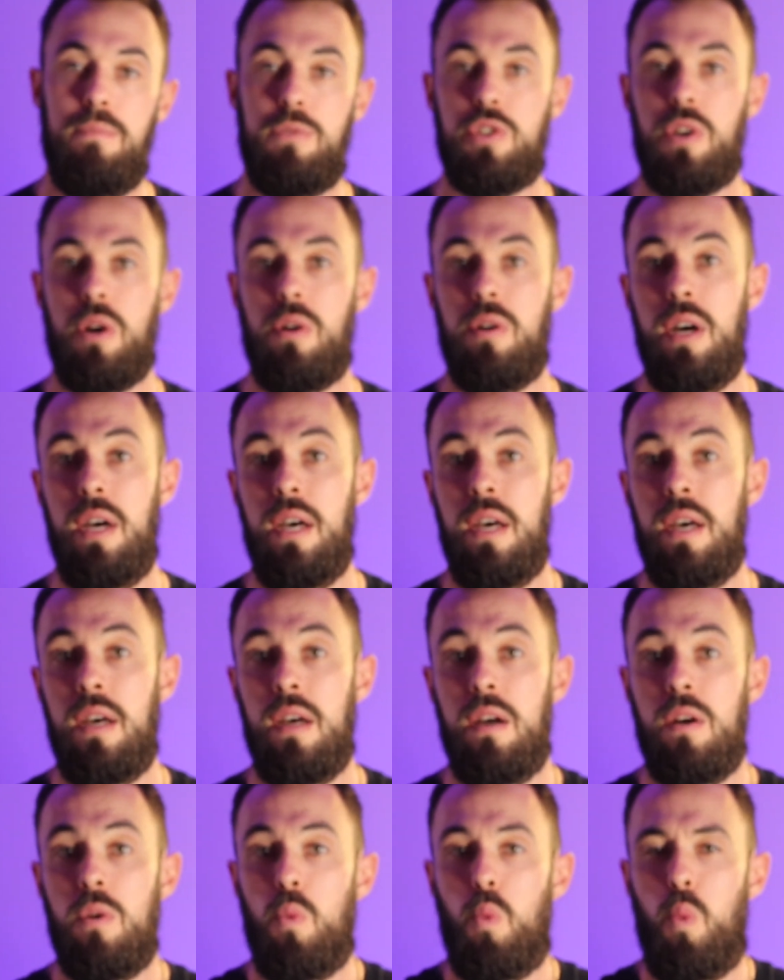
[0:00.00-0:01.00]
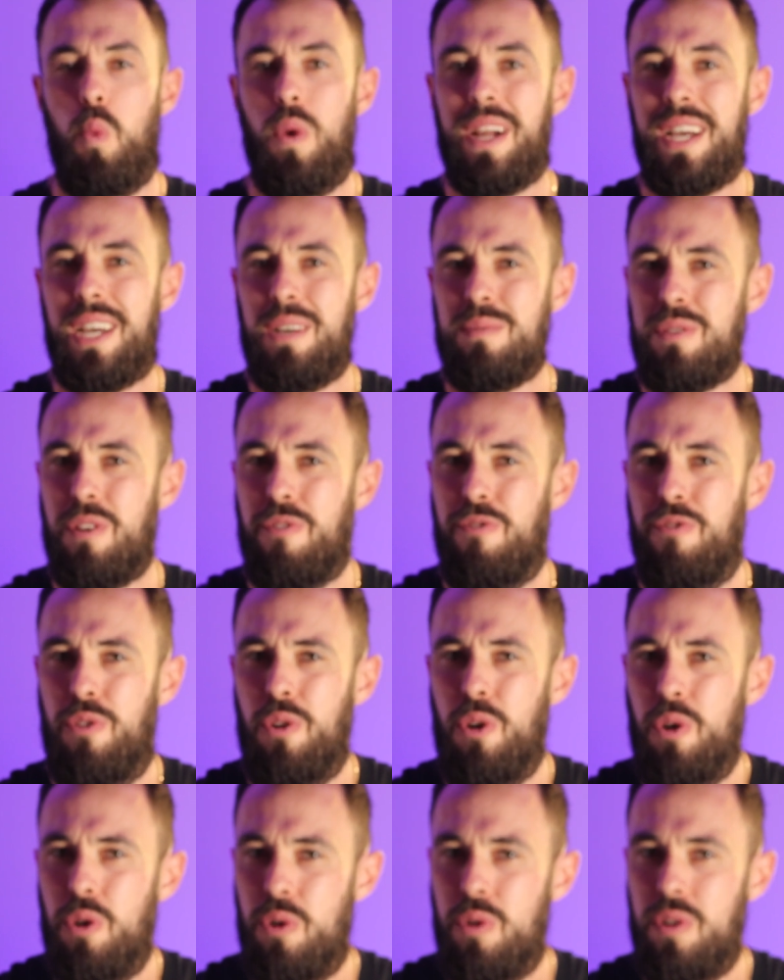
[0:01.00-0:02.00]
So when it comes to
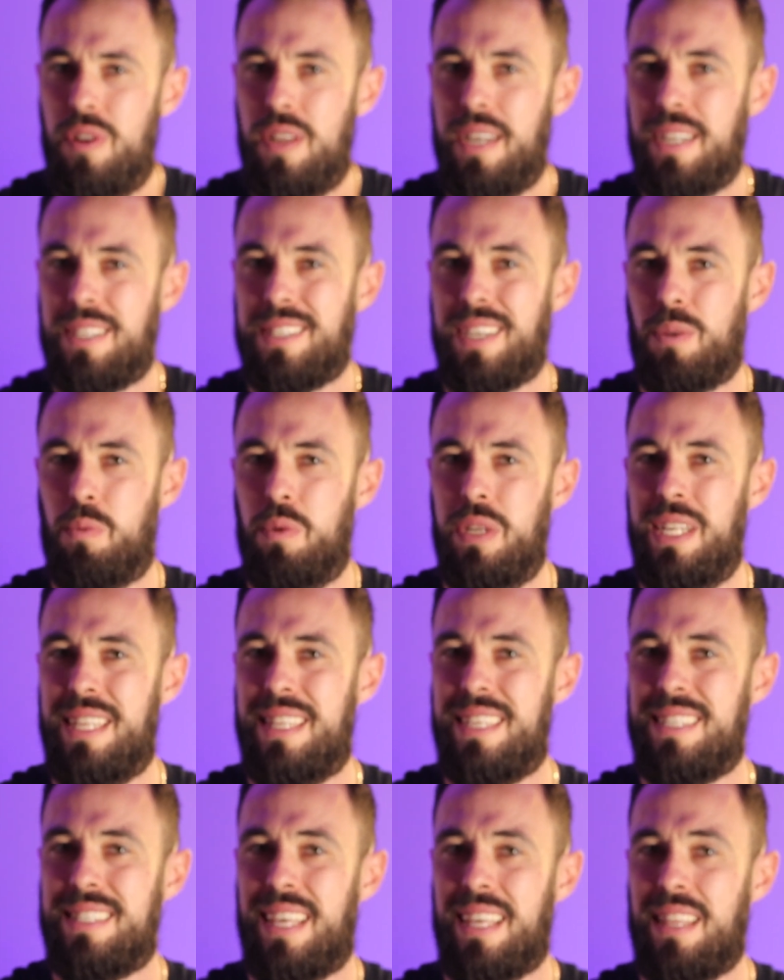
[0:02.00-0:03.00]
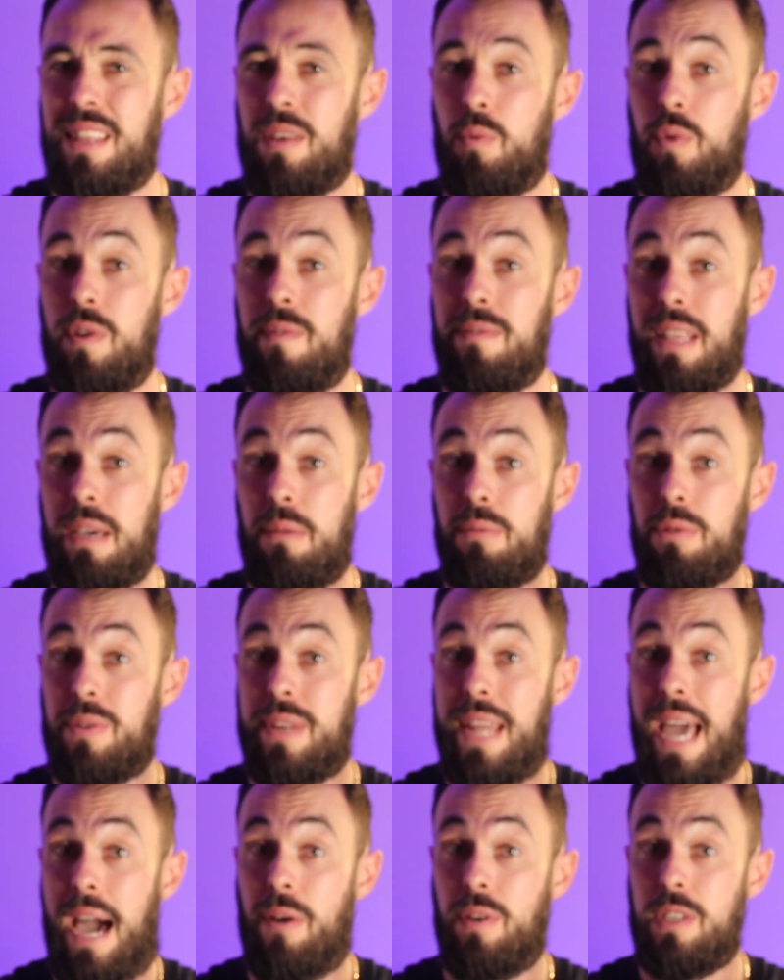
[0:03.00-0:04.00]
food, it's like we did this thing that we've
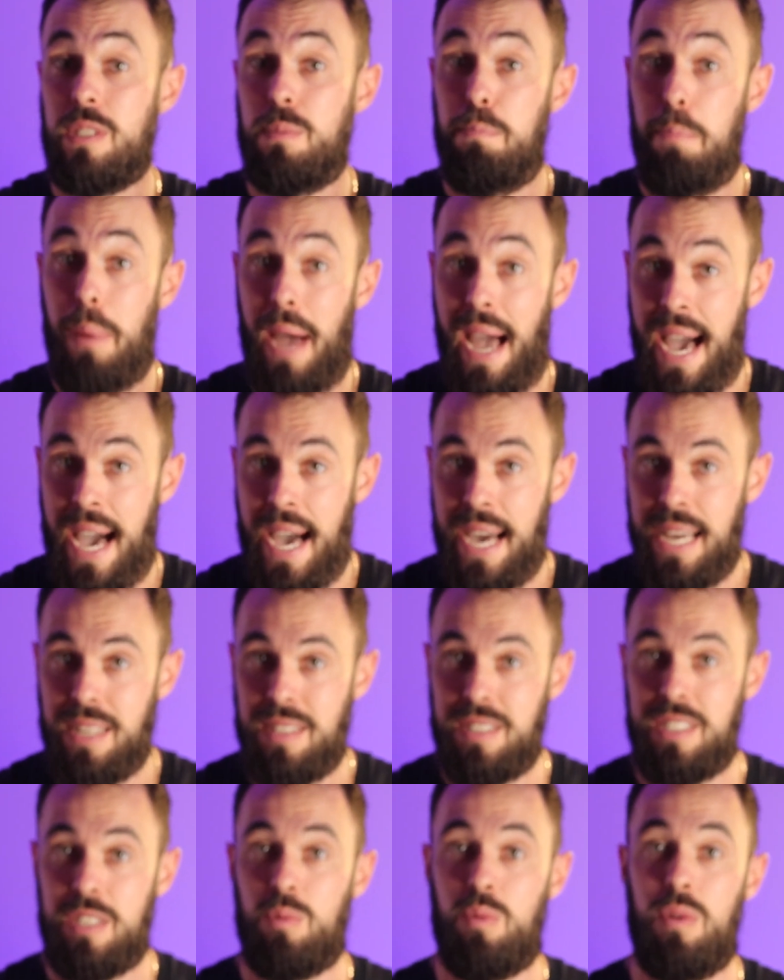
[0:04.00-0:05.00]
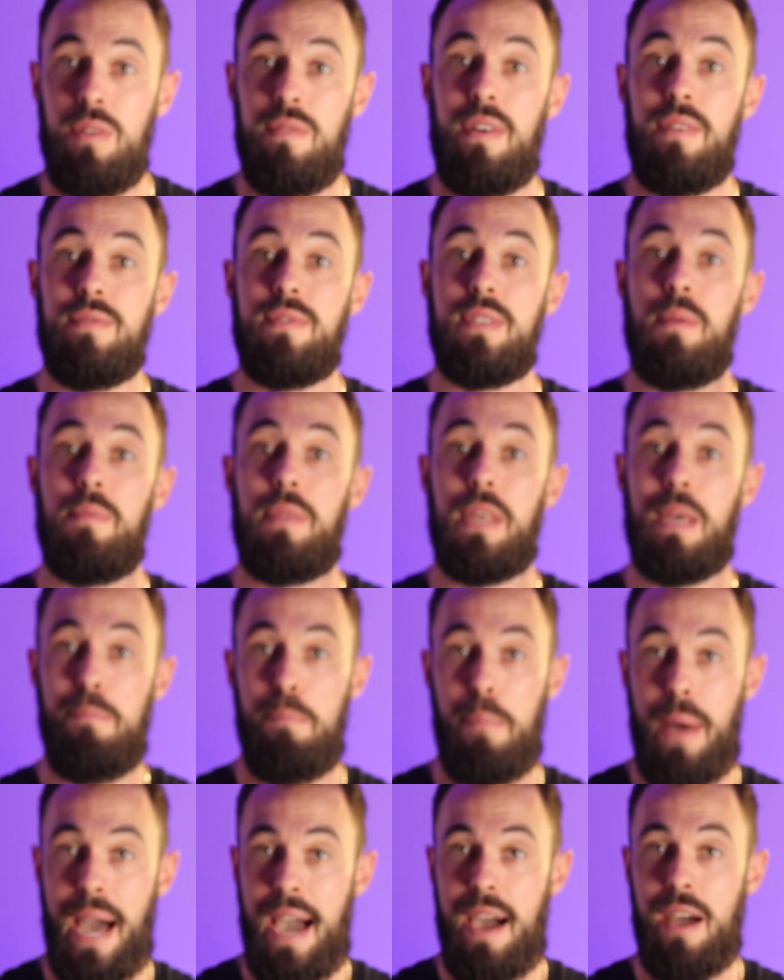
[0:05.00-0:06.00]
labeled now as bad. And since we've done
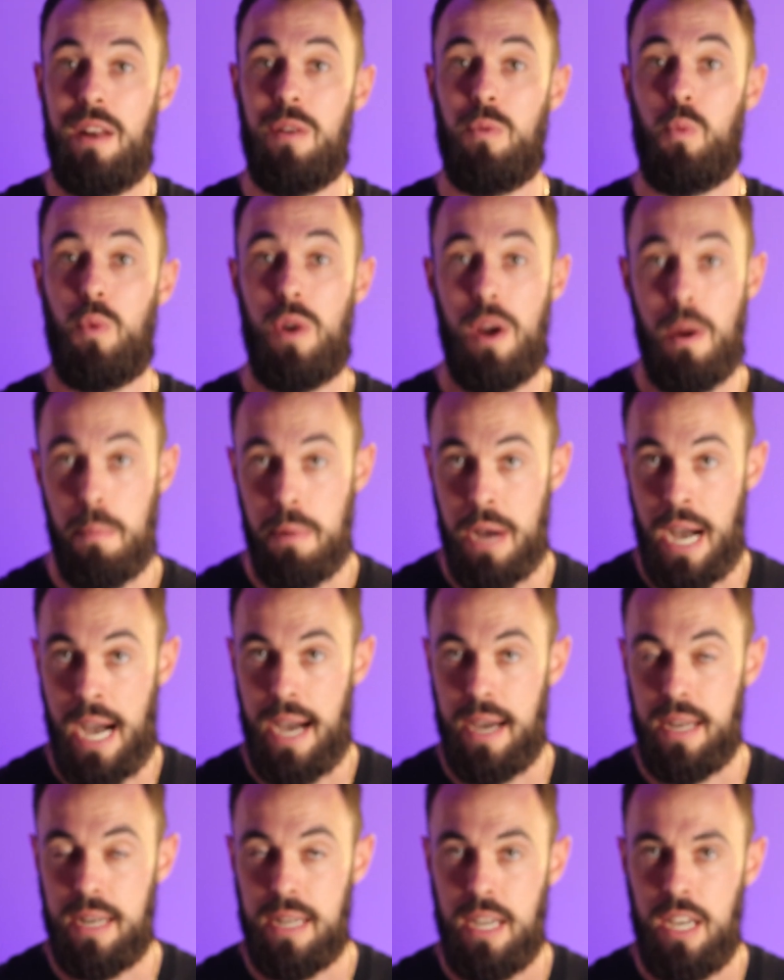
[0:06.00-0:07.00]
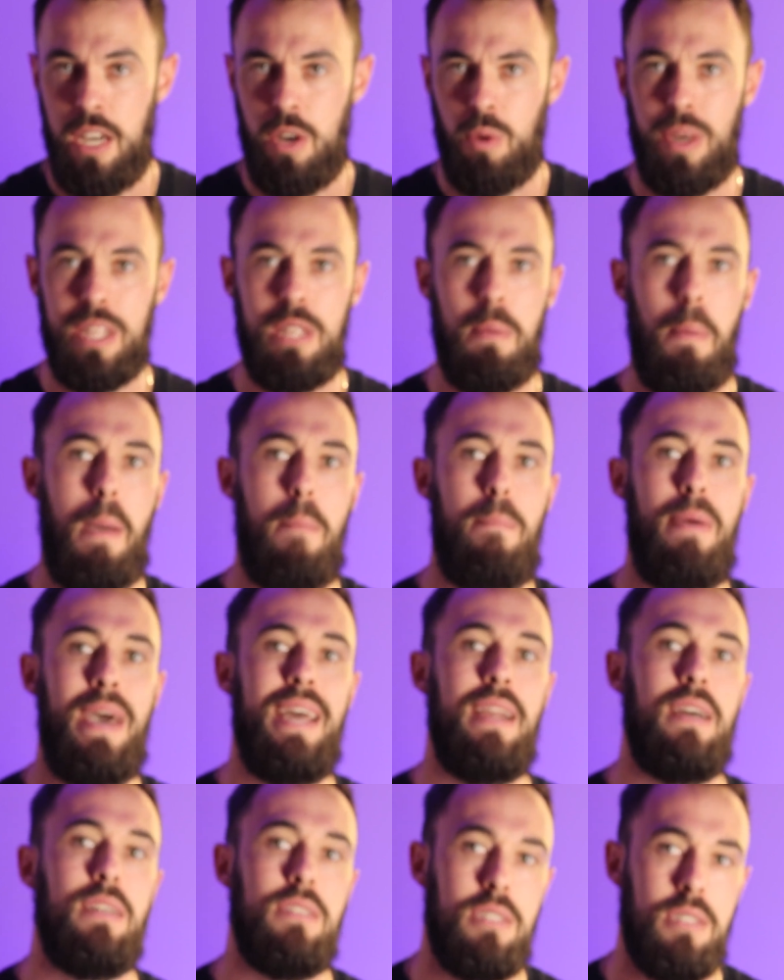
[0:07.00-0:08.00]
something bad and we're bad, we have to pay
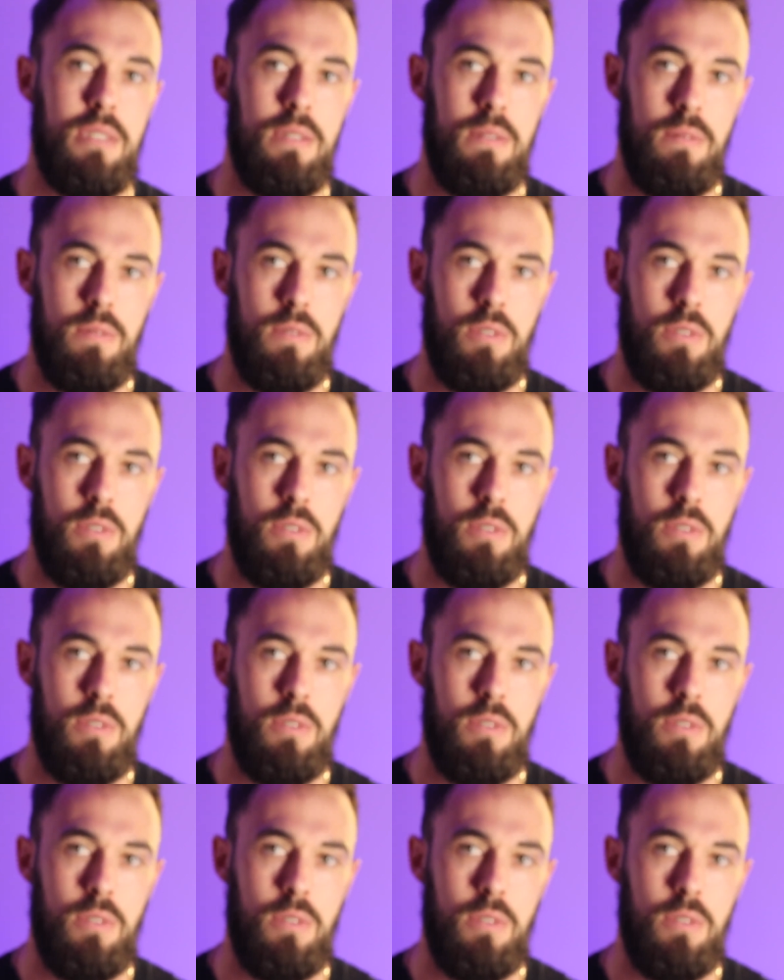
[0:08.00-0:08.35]
penance.